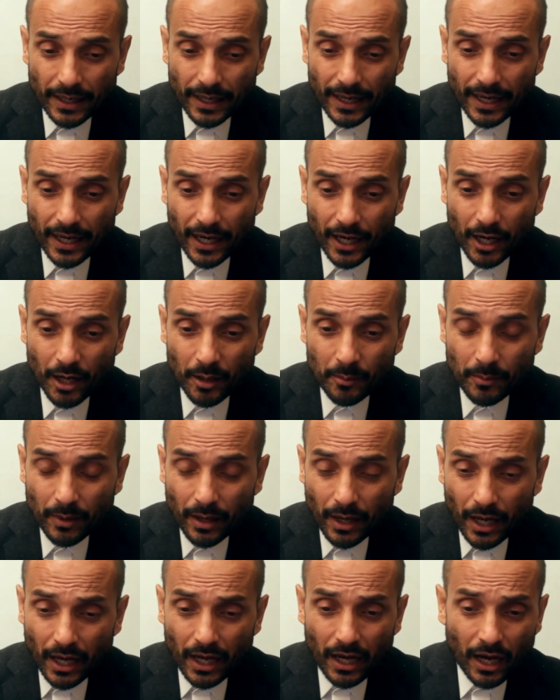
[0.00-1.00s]

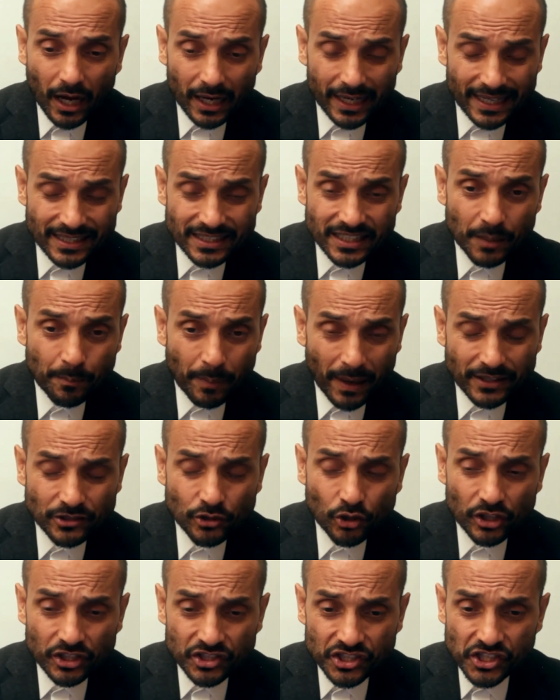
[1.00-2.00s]
I guess it depends
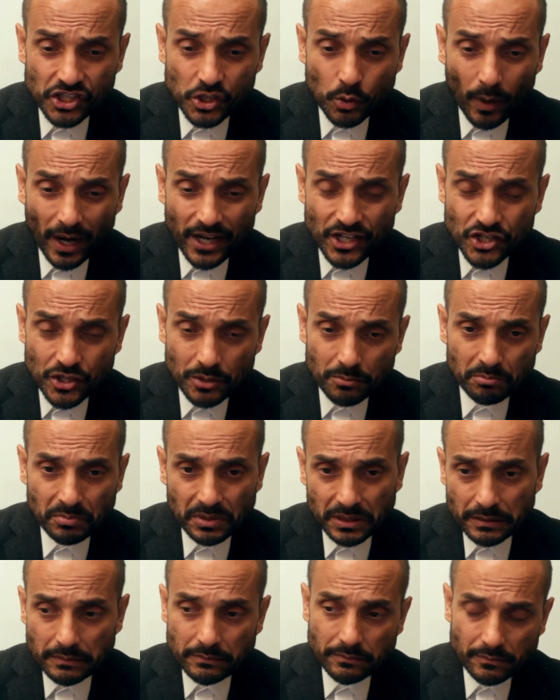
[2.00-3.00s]
on the situation,
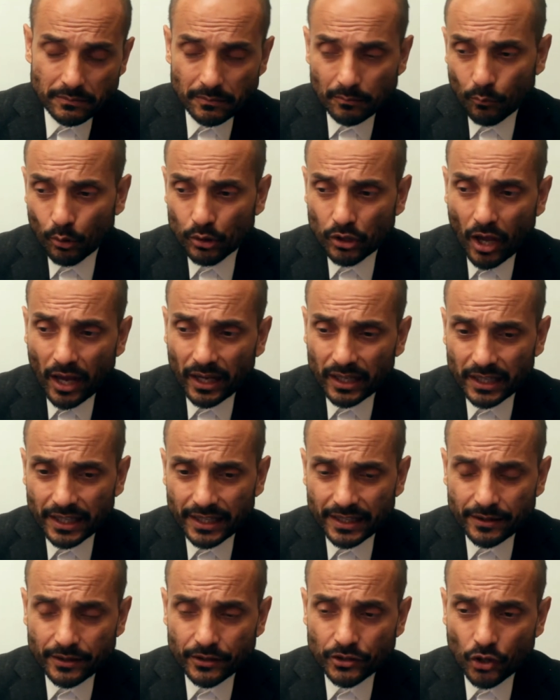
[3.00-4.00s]
but more likely
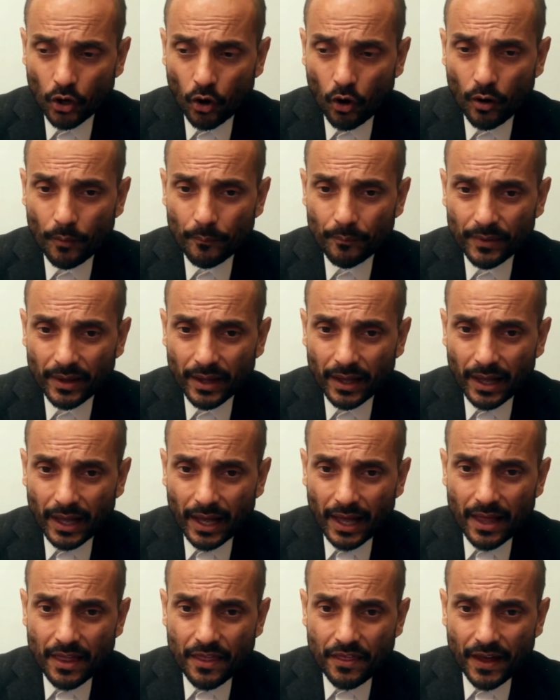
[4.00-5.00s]
than not,
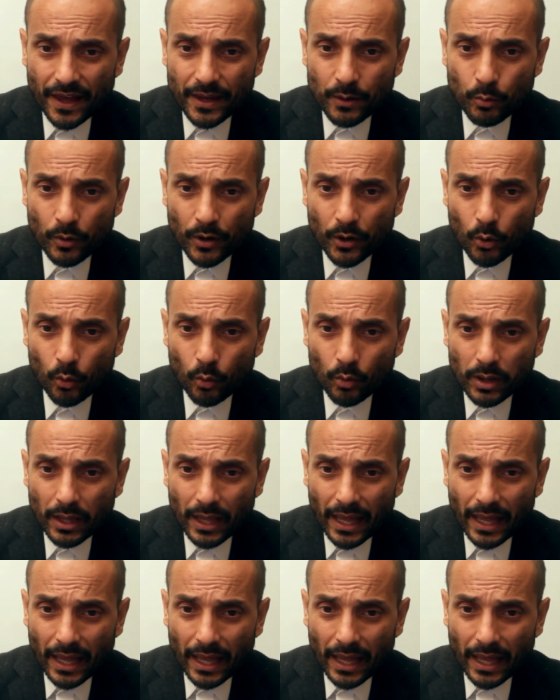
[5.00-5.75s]
they will